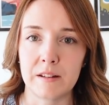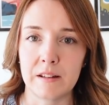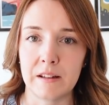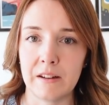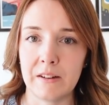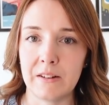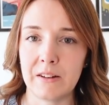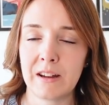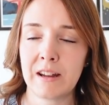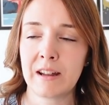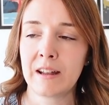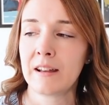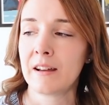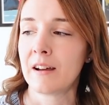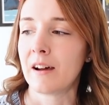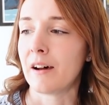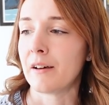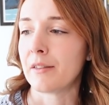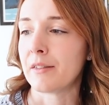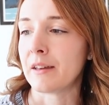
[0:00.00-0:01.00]
So
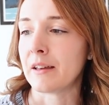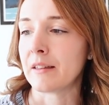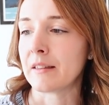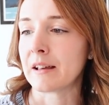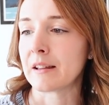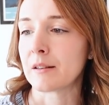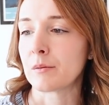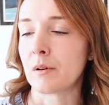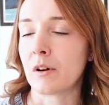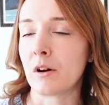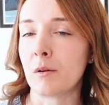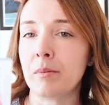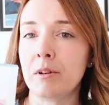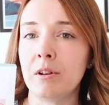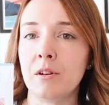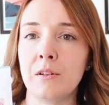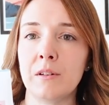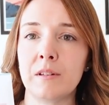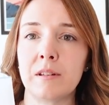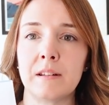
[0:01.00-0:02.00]
I think that's what I'll be
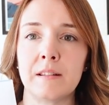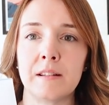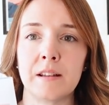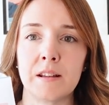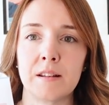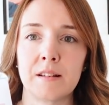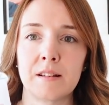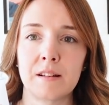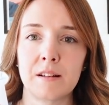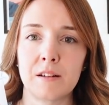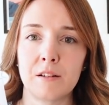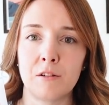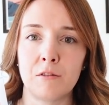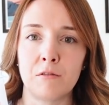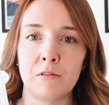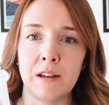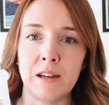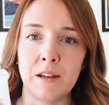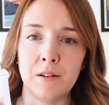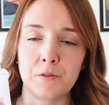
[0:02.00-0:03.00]
using this
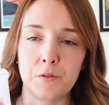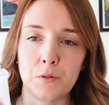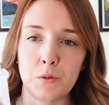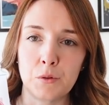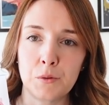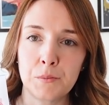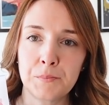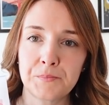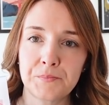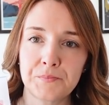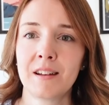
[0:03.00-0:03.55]
green for.